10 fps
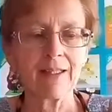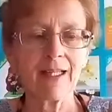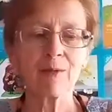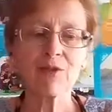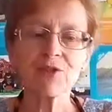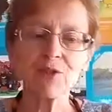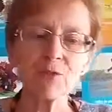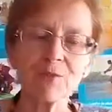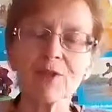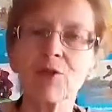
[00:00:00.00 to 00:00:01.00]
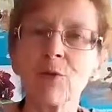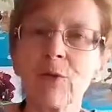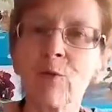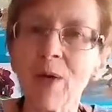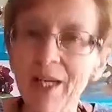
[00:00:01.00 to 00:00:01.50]
I will assume that you are
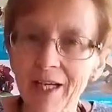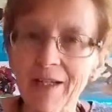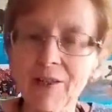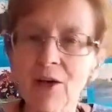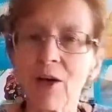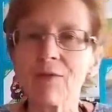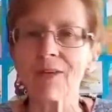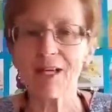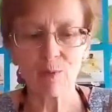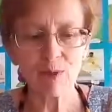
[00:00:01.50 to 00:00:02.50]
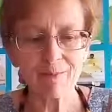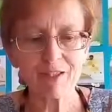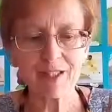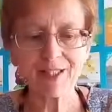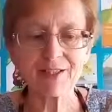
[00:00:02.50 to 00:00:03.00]
aware of our
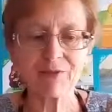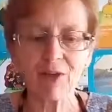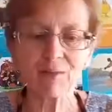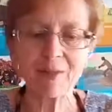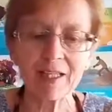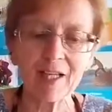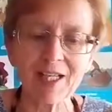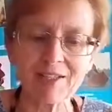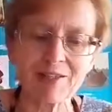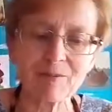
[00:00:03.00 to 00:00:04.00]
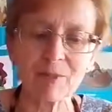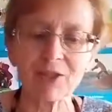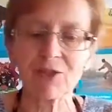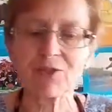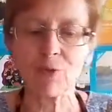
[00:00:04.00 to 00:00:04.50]
website of openly licensed
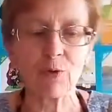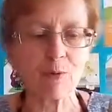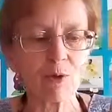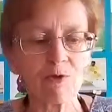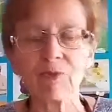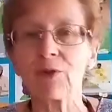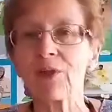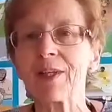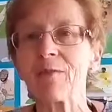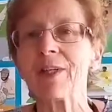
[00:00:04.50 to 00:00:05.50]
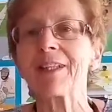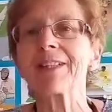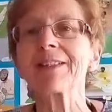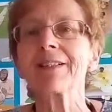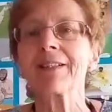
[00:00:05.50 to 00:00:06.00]
picture storybooks for early
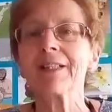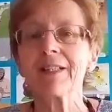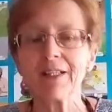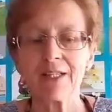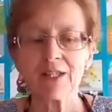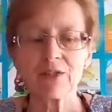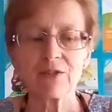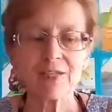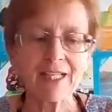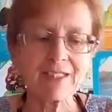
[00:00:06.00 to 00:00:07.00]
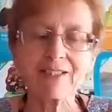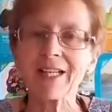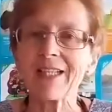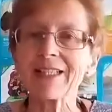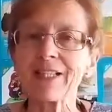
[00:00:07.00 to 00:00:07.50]
reading. To date,
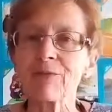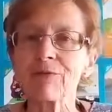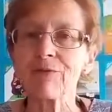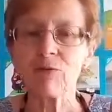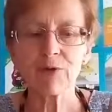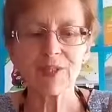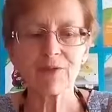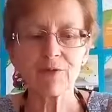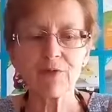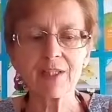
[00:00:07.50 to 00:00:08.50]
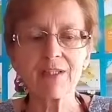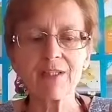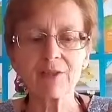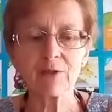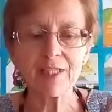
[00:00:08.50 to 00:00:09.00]

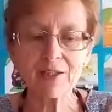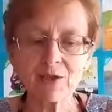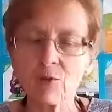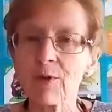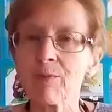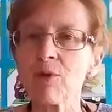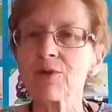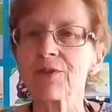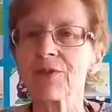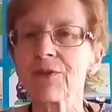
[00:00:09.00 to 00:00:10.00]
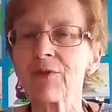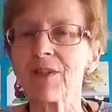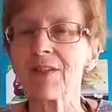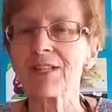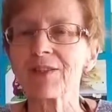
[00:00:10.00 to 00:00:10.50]
843 unique storybooks and
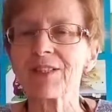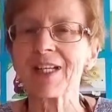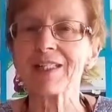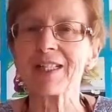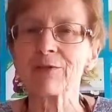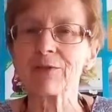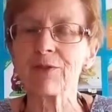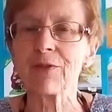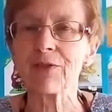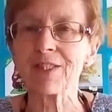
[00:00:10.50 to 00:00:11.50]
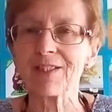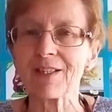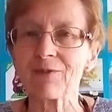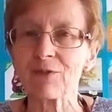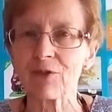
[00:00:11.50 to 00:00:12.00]

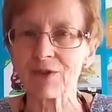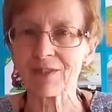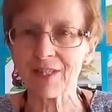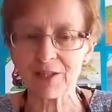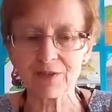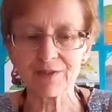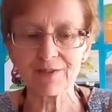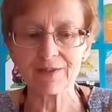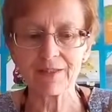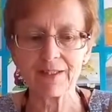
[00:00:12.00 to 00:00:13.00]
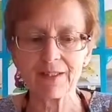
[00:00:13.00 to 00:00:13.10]
3,837 translations